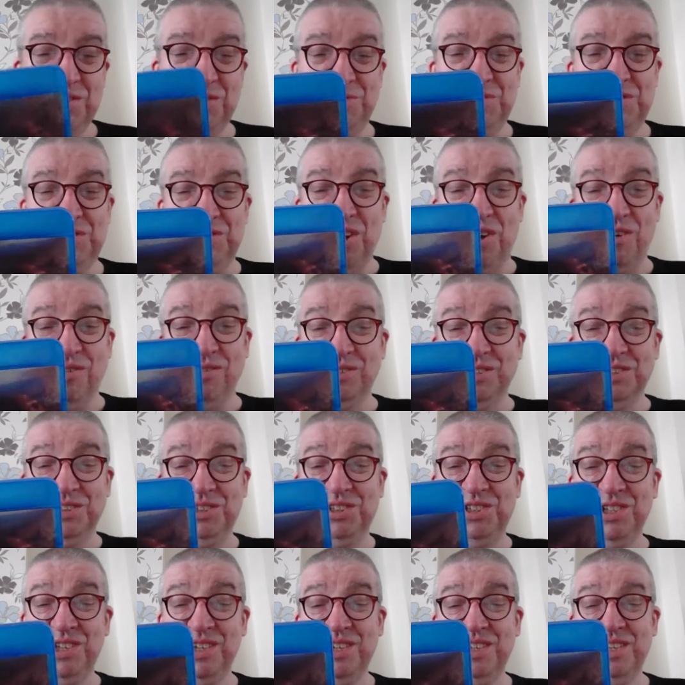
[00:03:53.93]
of
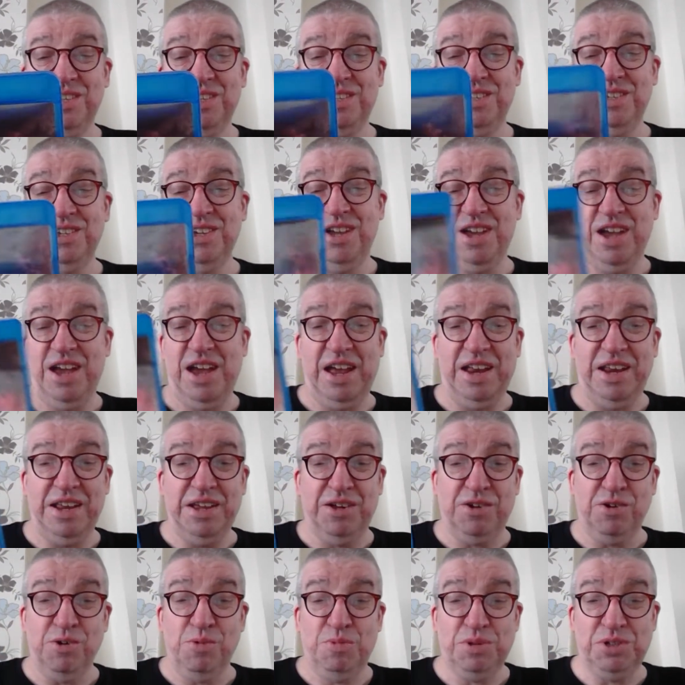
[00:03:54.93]
songs any
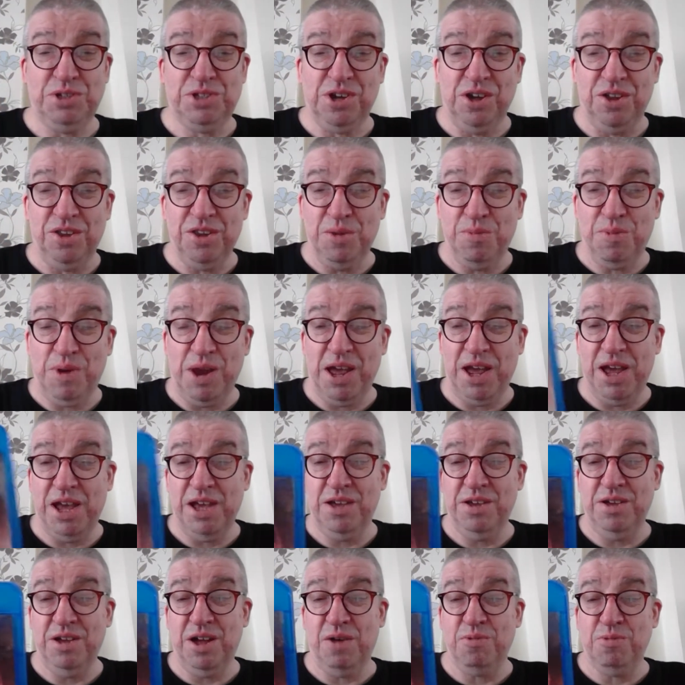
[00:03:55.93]
group has got to
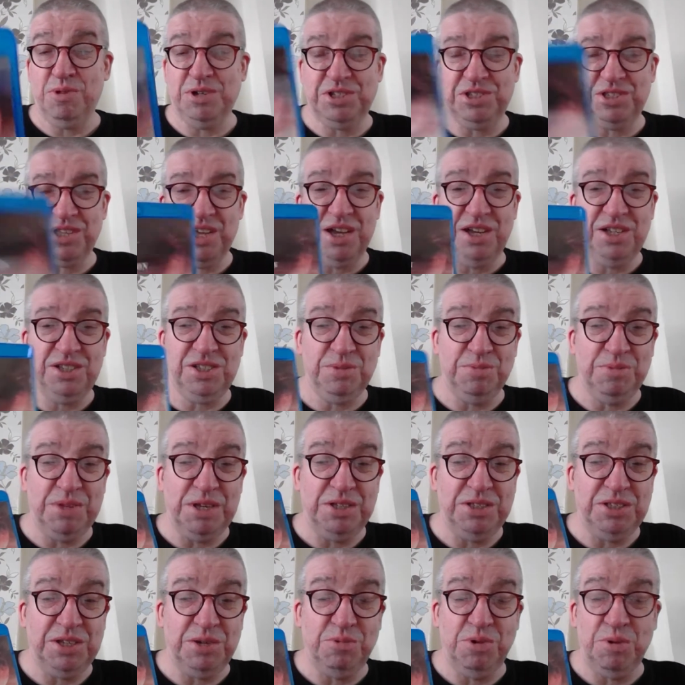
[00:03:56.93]
play. I wish
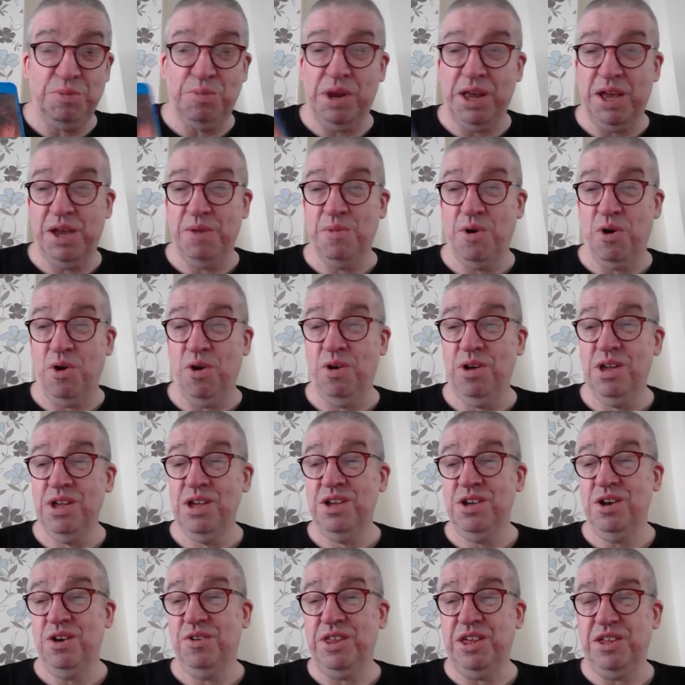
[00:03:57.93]
sometimes they would play more,
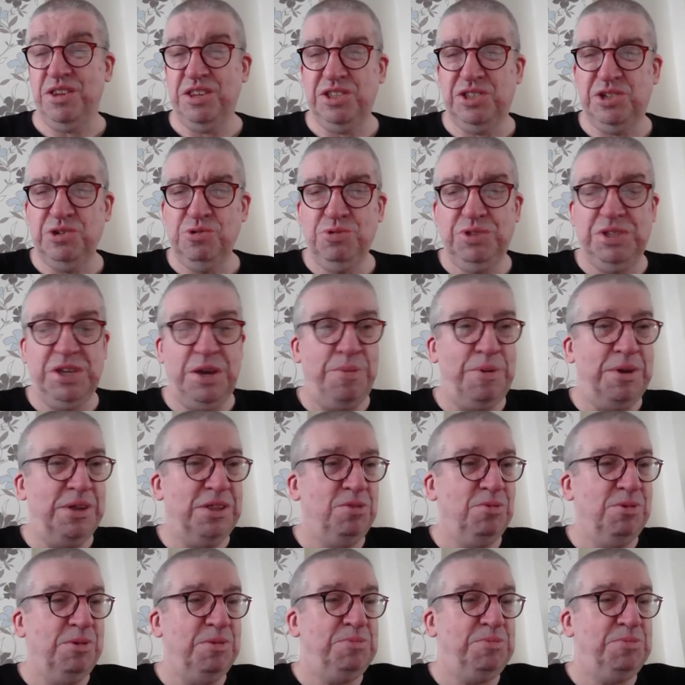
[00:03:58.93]
although they do dip into